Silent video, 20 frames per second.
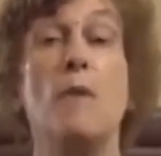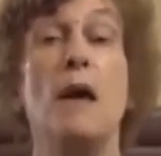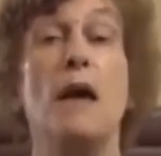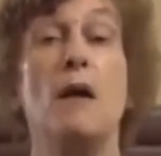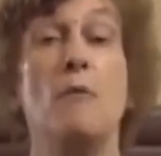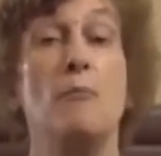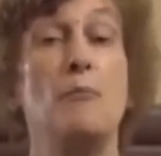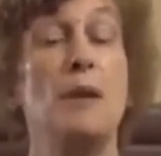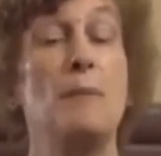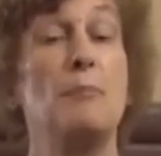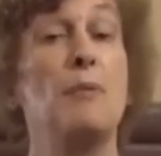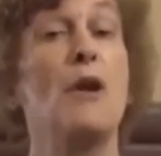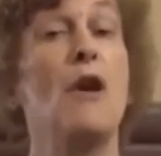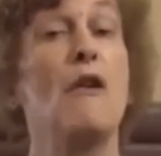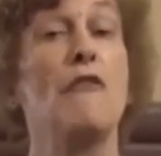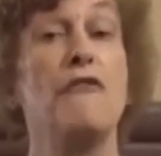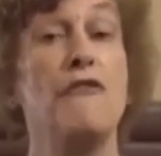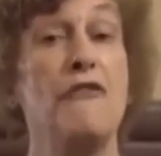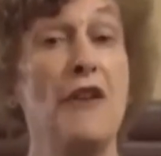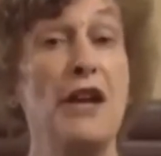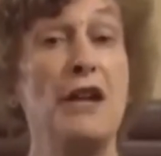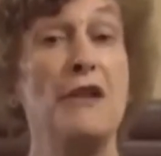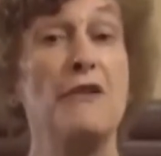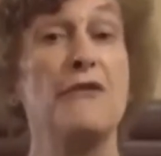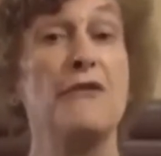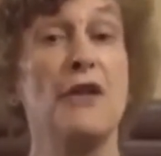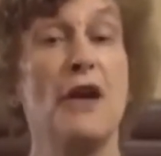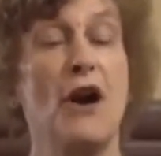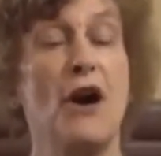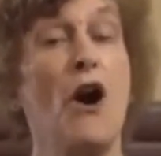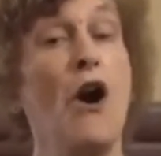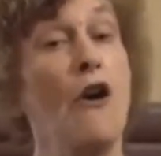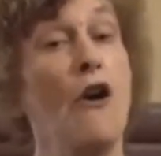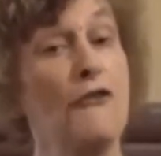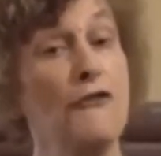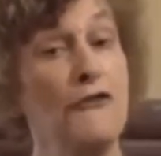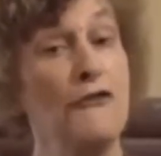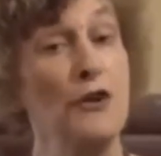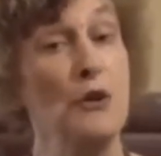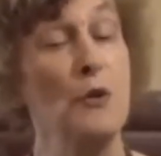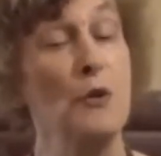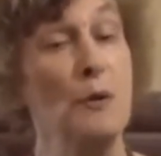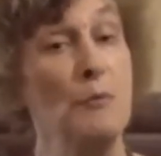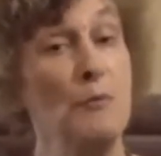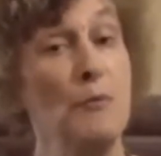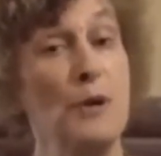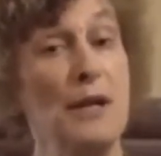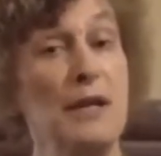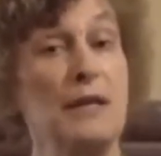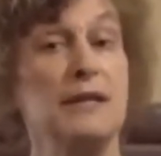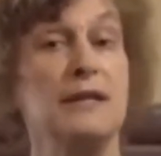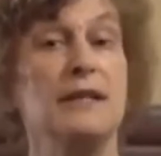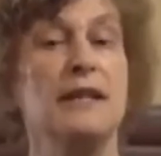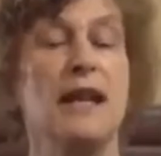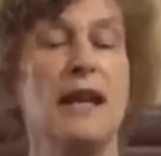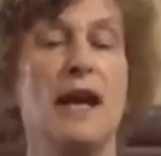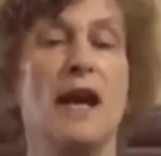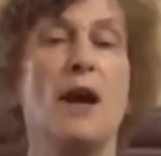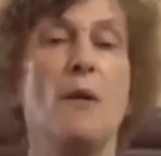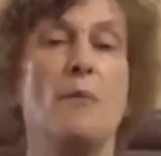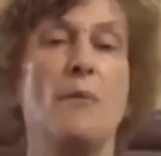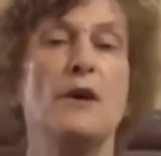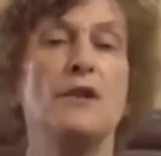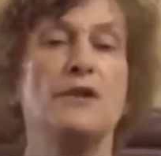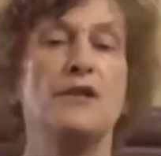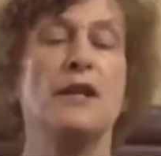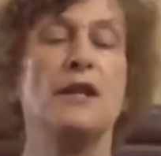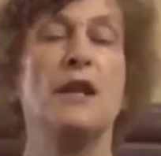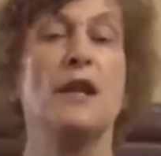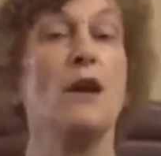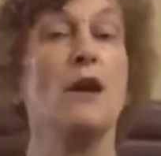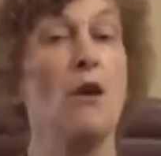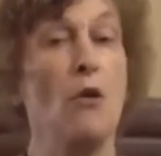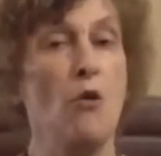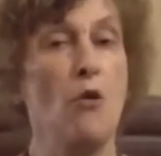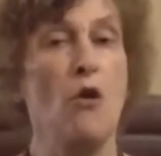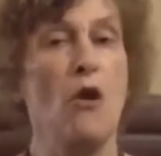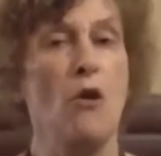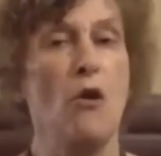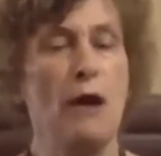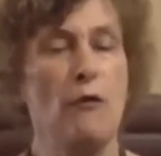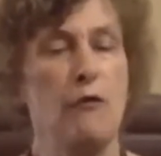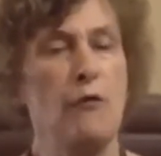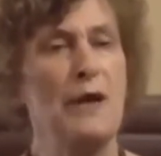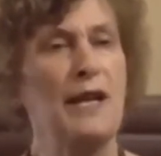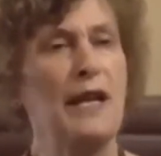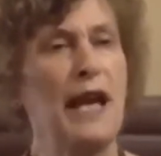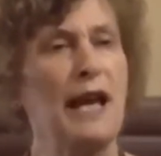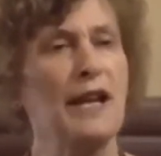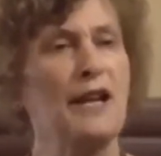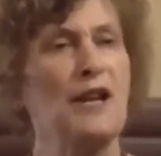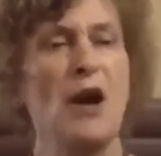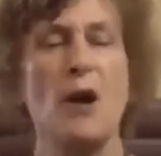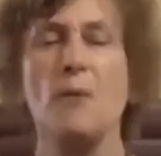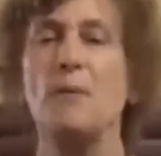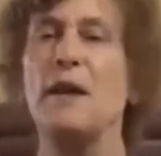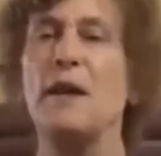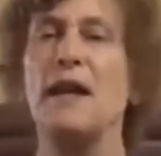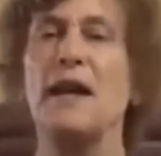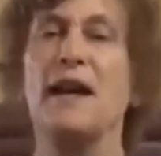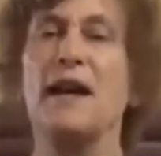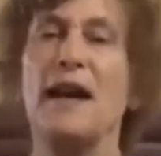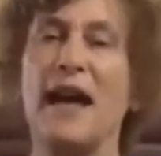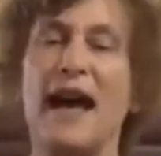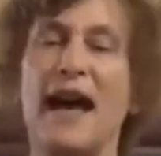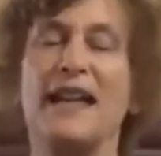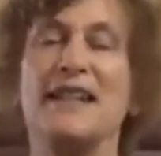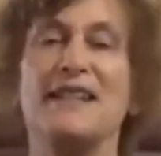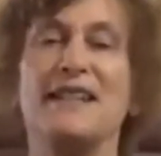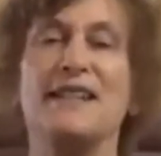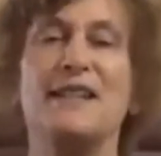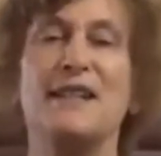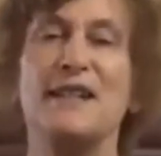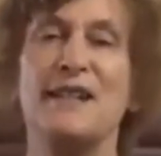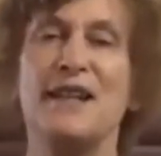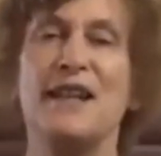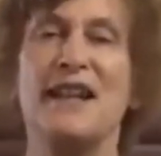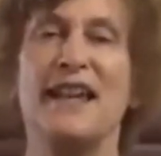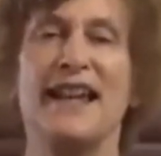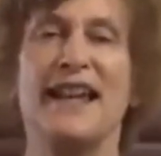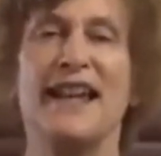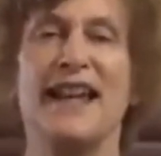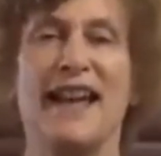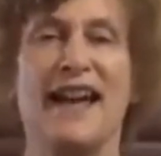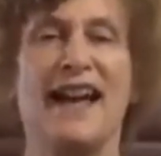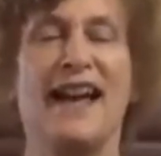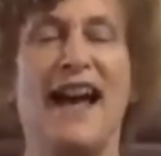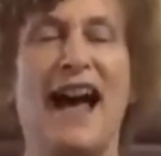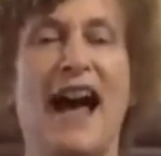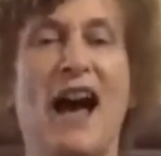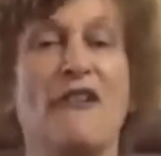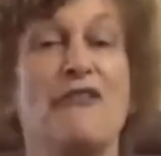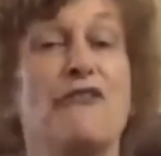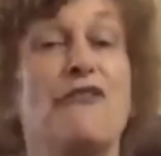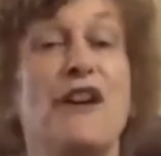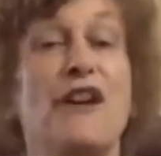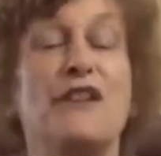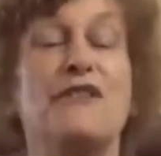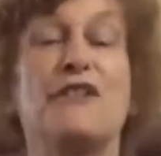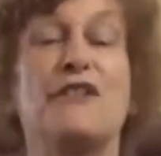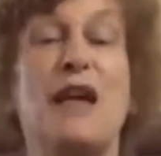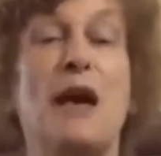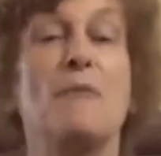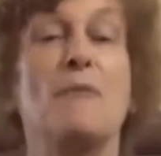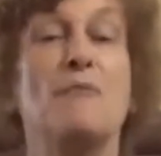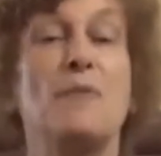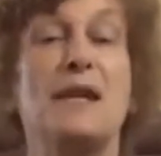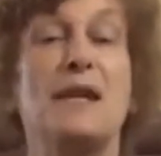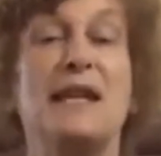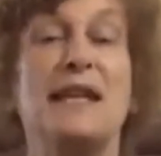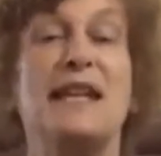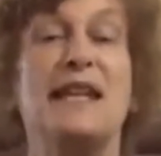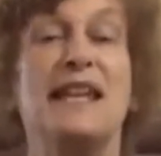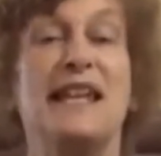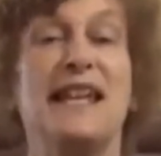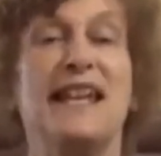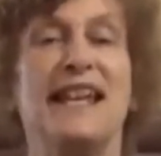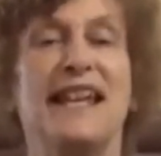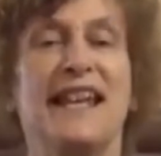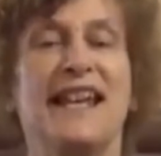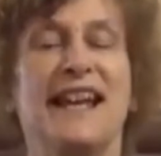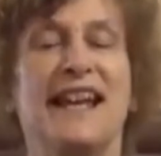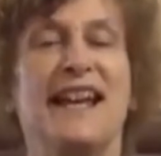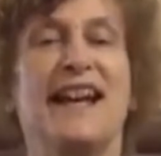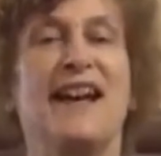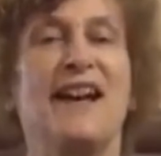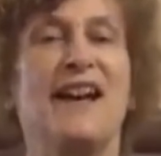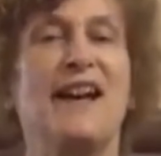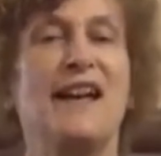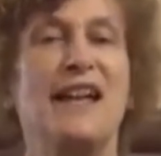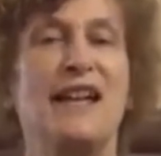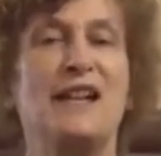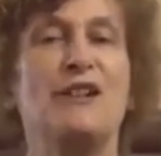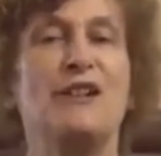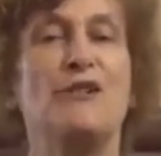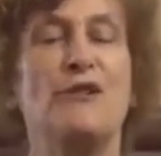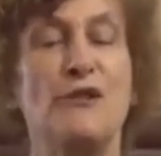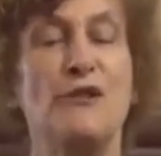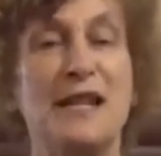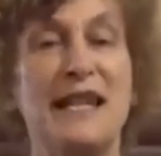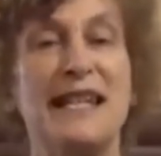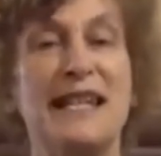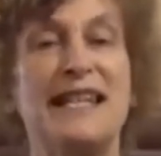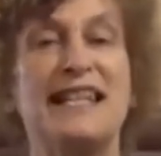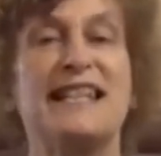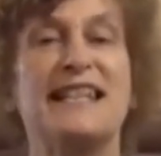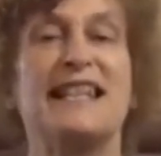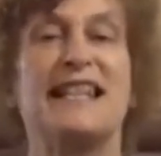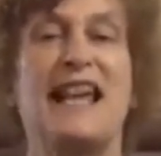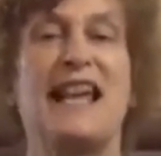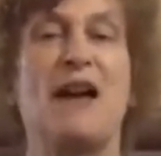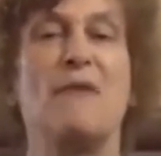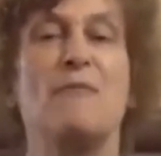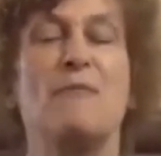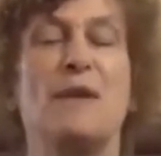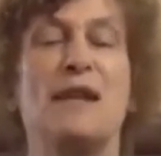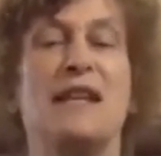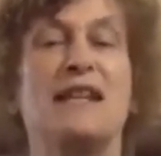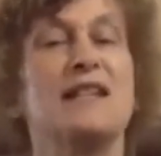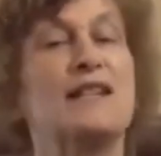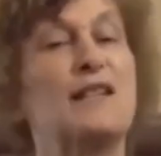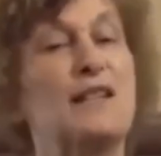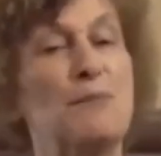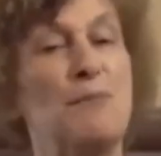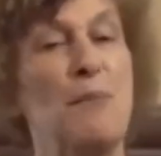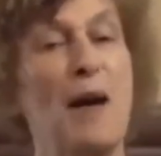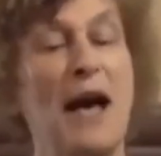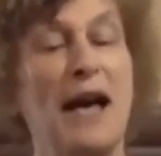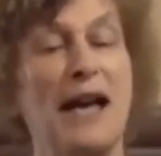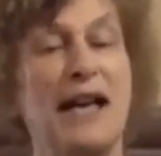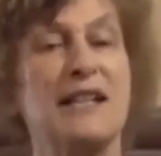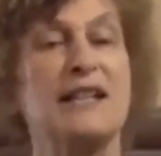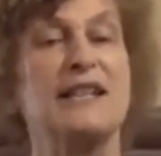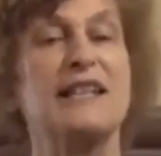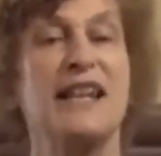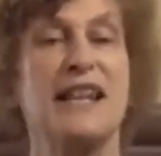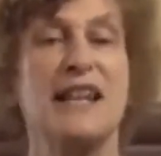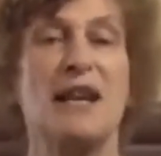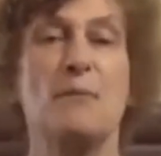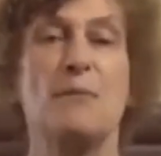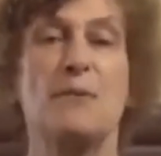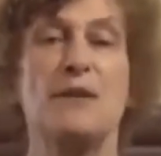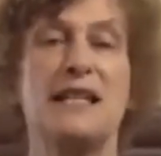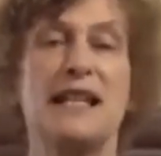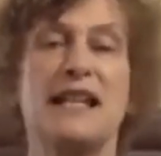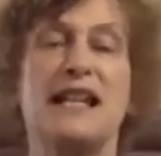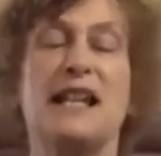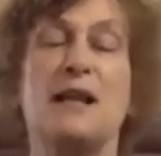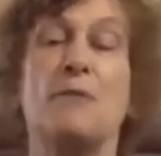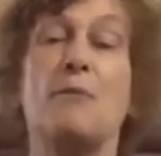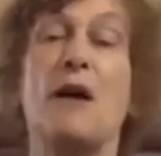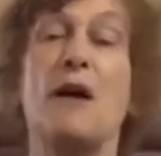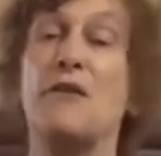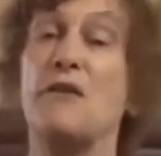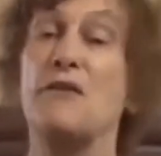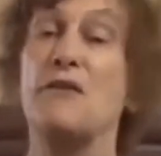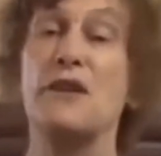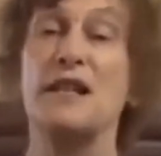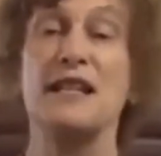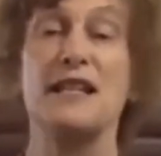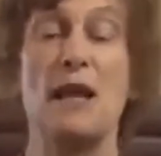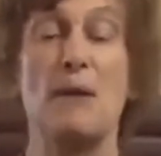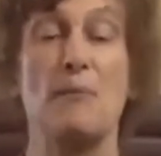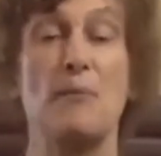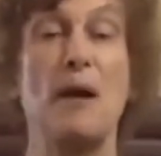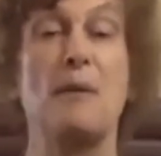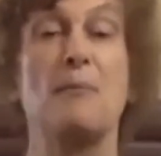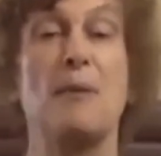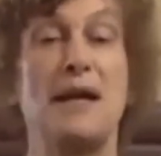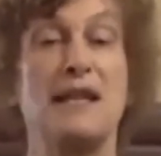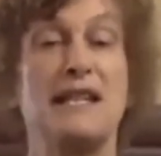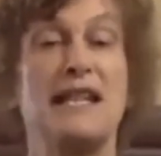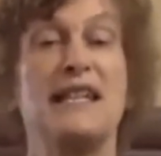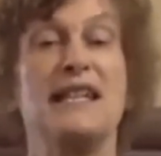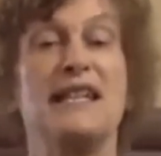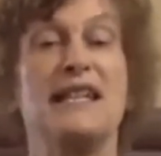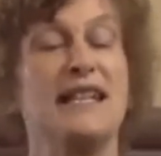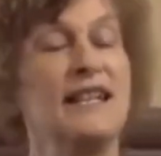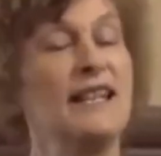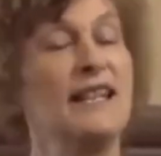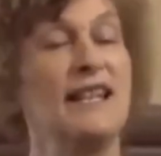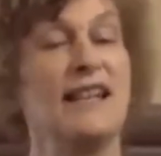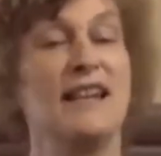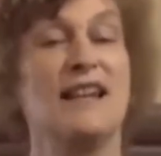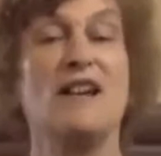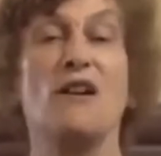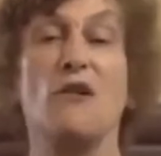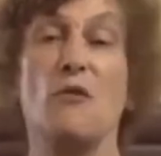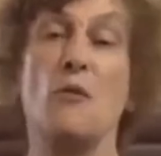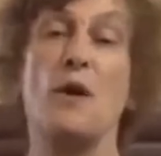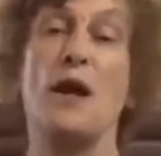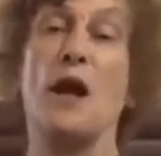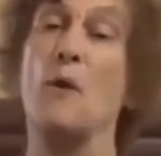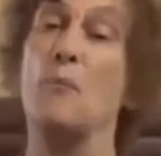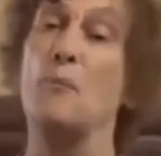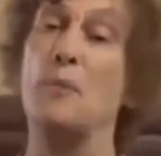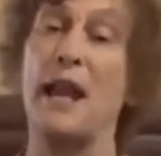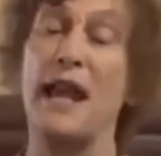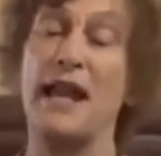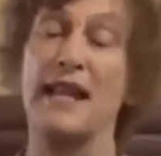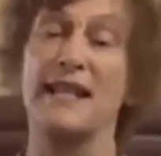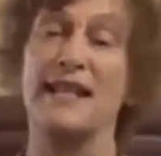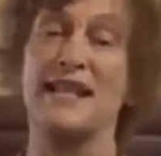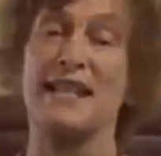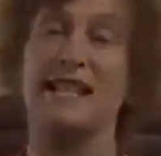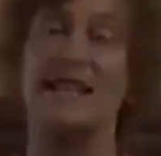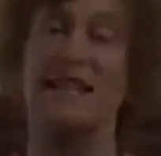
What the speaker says: People of faith are few in Britain. But if we can come here and our faith can be increased, can be inspired, particularly by the things that Papa did, we are blessed.